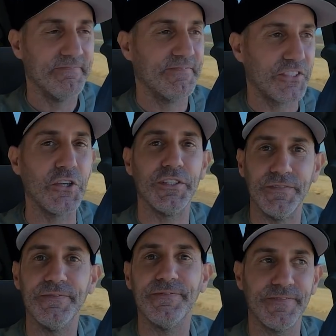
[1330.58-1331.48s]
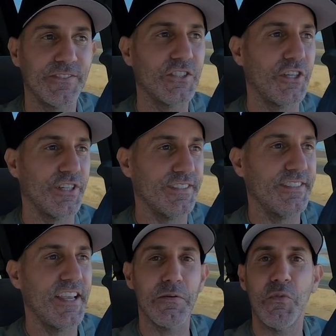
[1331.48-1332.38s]
It's good. It's good.
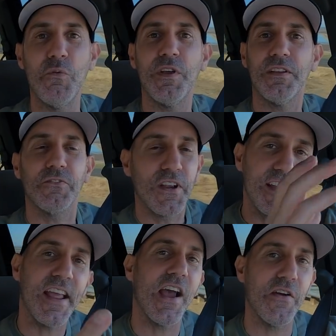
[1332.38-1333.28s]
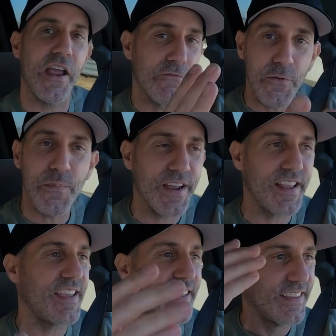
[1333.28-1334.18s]
Take a moment right now,
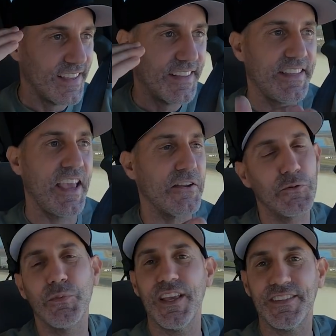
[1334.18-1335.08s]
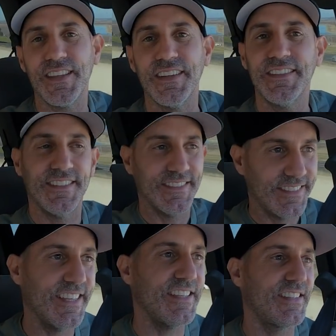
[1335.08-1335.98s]
everybody, count your blessings.
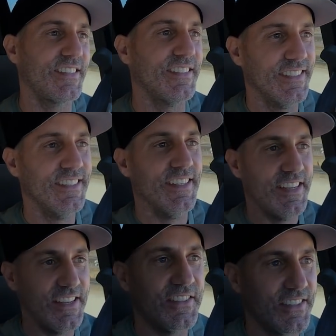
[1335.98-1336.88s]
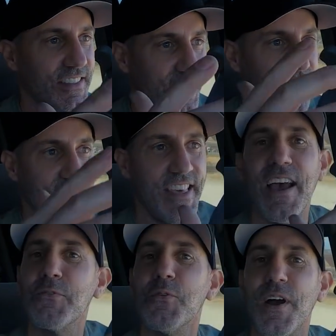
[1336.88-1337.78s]
This is
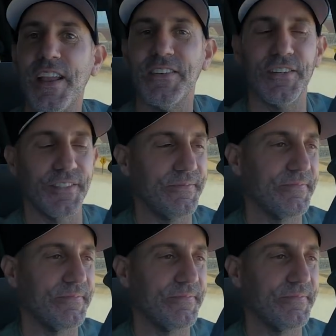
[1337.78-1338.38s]
that reminder.